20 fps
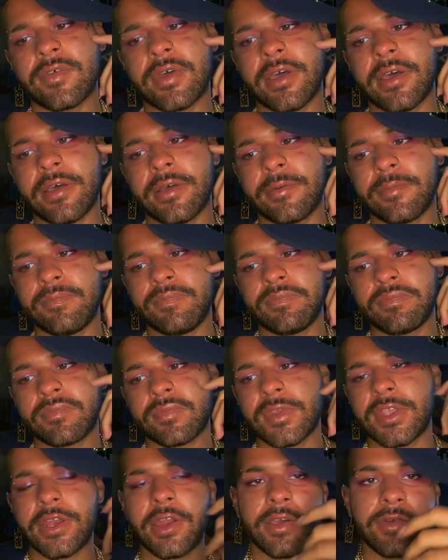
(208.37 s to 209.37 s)

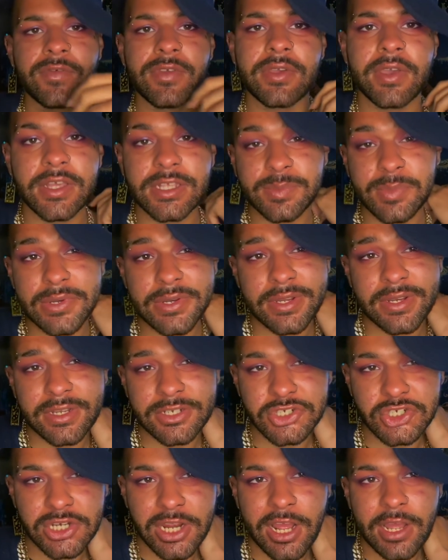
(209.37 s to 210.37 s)
you know, if you guys put in
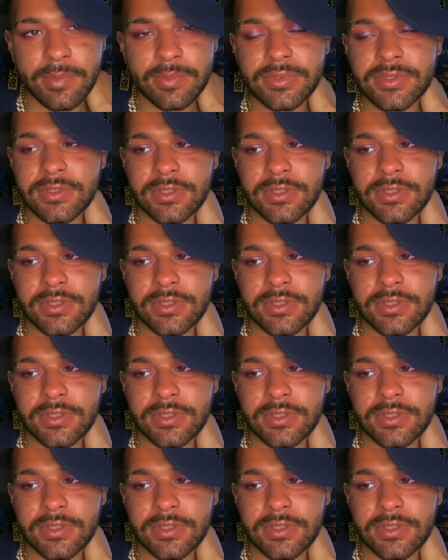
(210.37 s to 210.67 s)
a job,